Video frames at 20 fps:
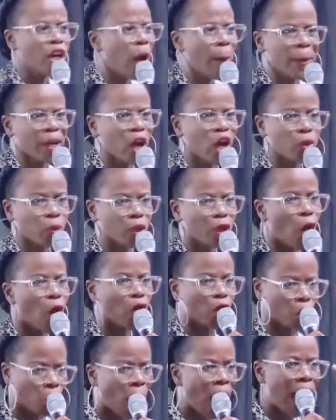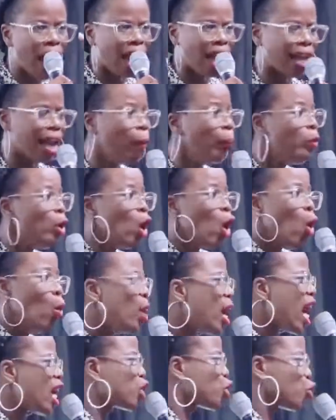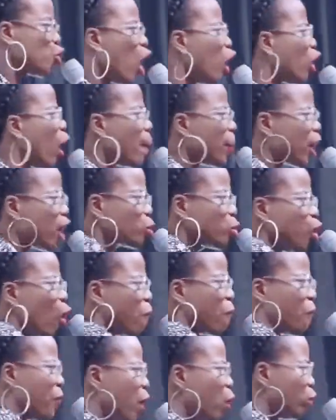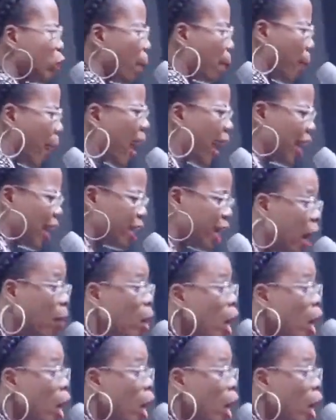not because we don't cry. We are strong not because we don't feel the pain.